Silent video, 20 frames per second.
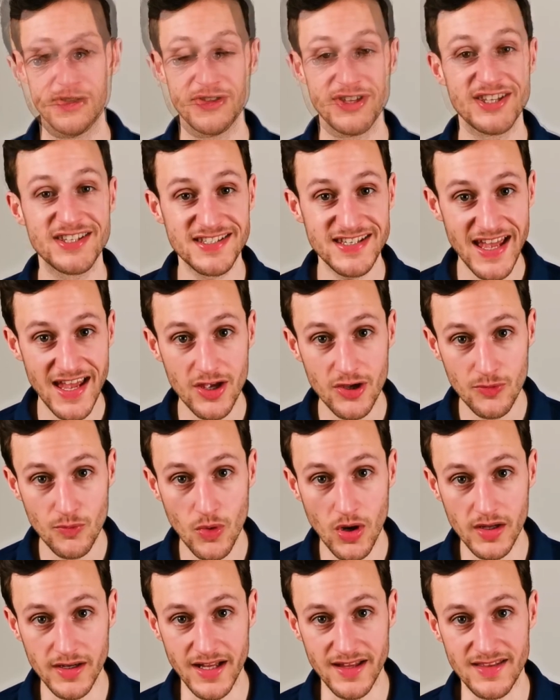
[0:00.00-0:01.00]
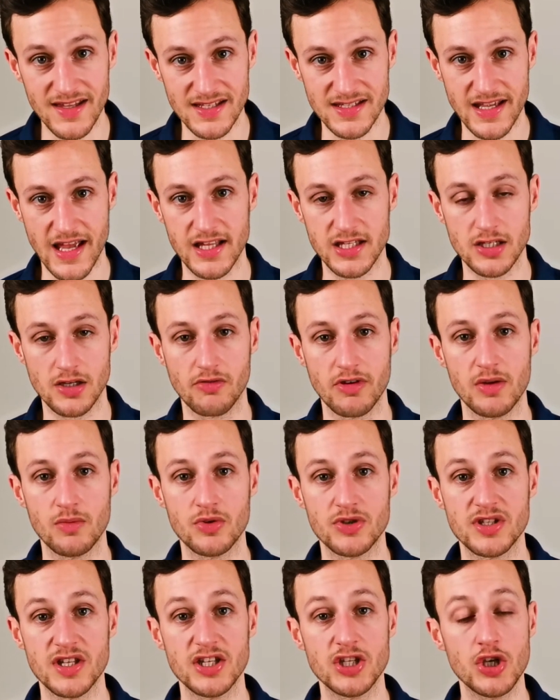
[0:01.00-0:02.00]
The second one in this category
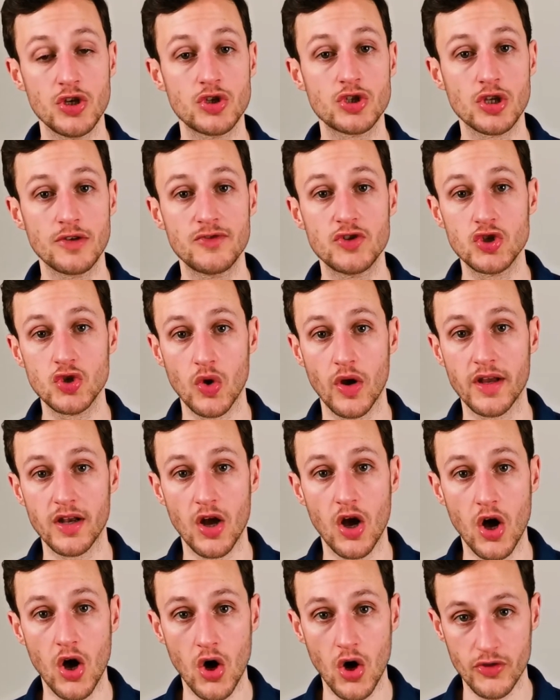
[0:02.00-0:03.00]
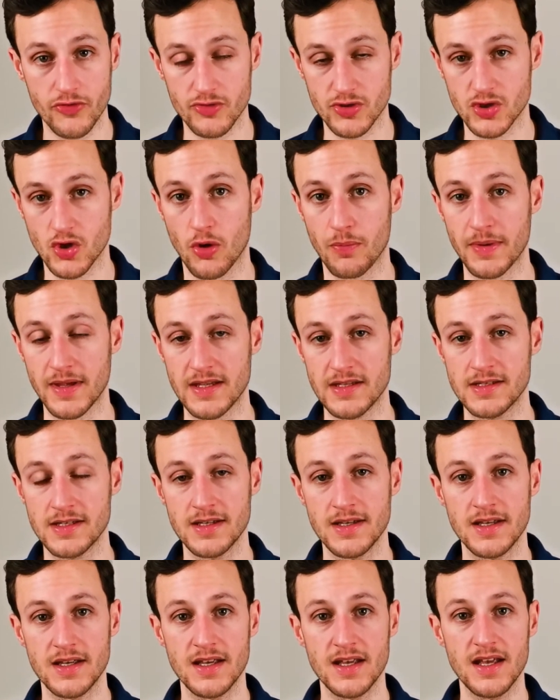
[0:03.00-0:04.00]
was the use of joint arthroscopies.
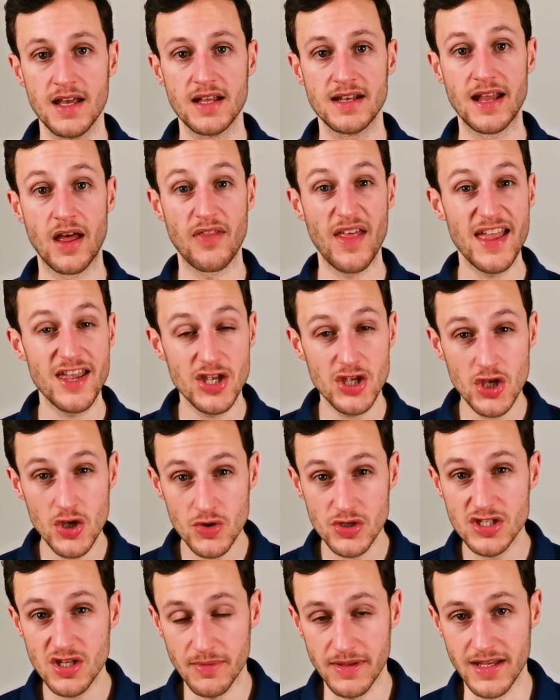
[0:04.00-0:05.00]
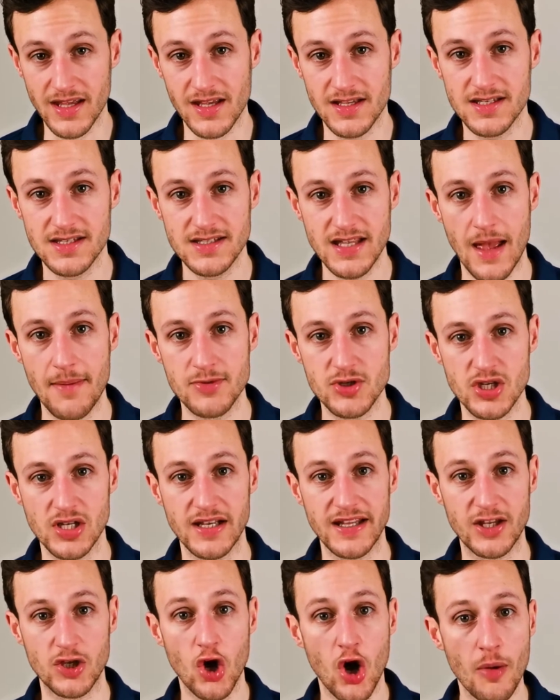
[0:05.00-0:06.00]
Now, they used to be
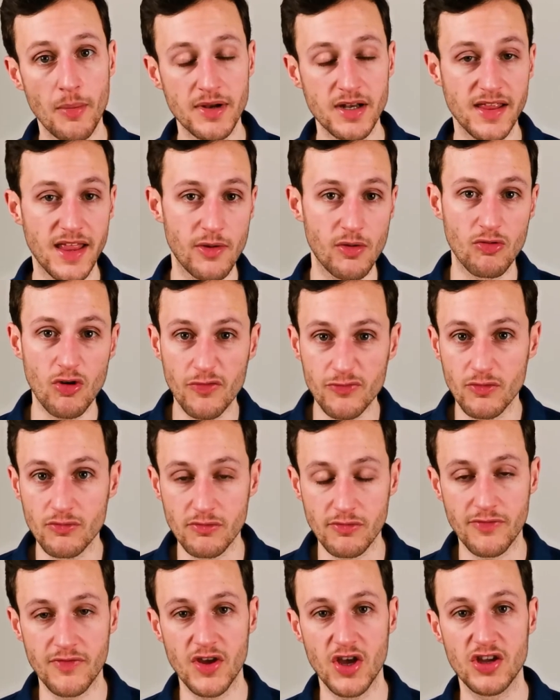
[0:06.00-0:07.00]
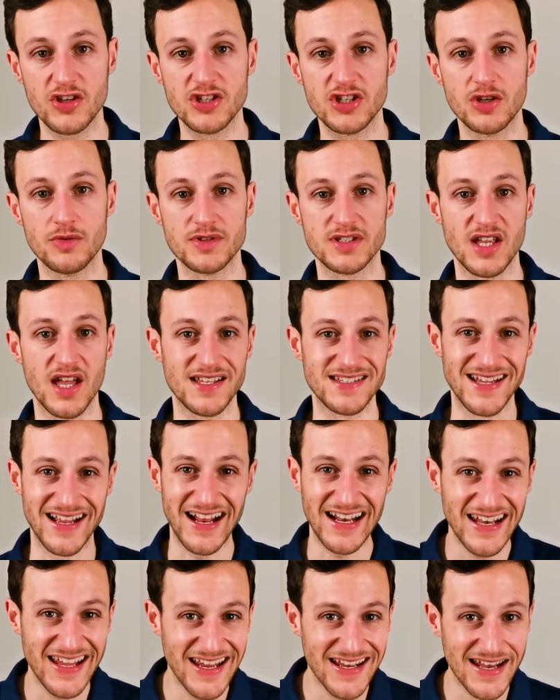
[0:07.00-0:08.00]
exceptionally common, and they were often referred to as a
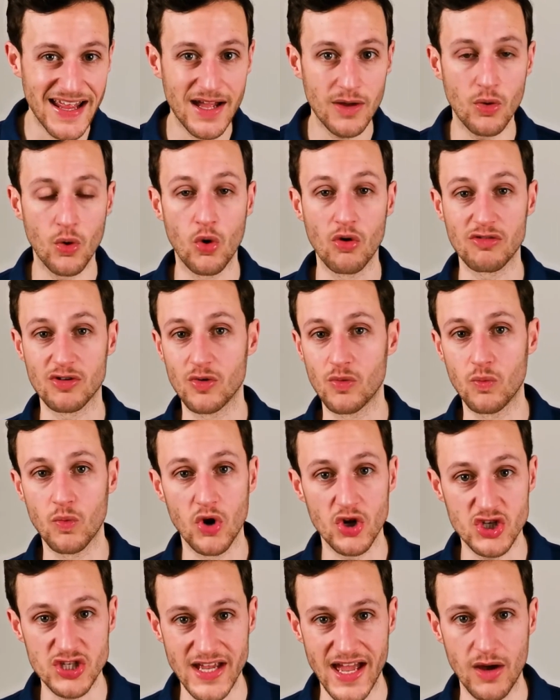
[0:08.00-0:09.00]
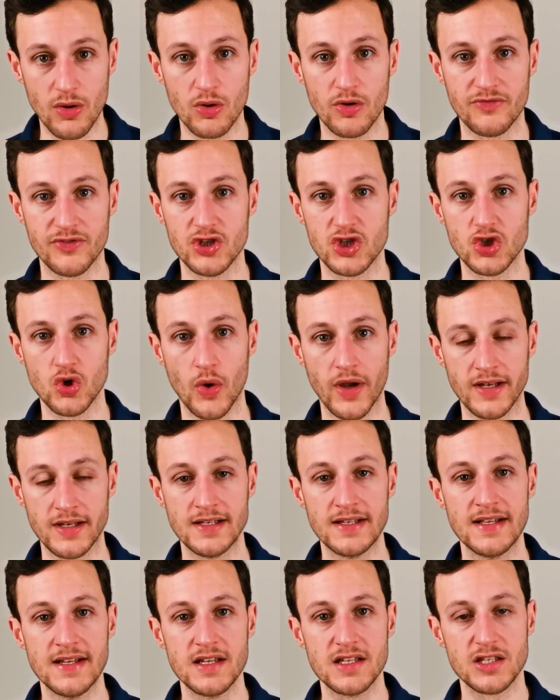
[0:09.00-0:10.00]
clean out or a washout of the joint.
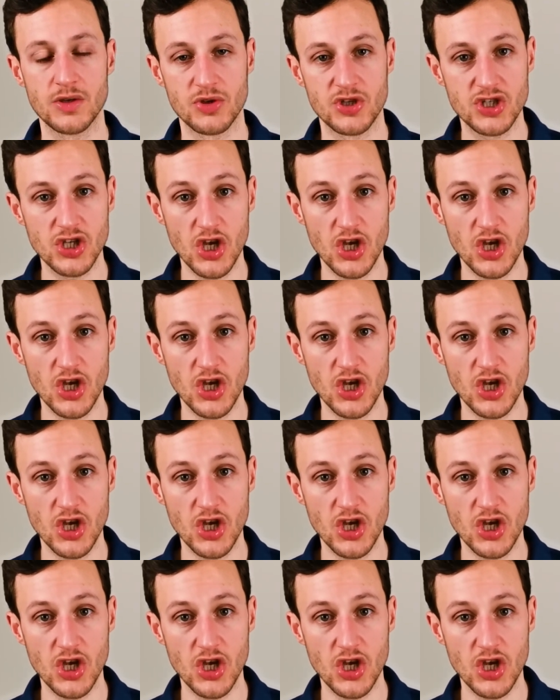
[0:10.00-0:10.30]
So a